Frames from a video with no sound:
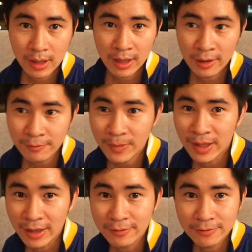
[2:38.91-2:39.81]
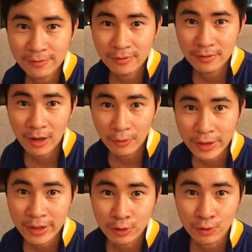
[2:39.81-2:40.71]
I love my life I
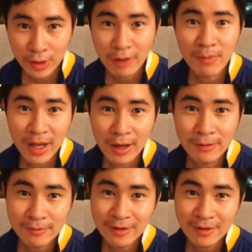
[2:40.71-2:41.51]
really do love my life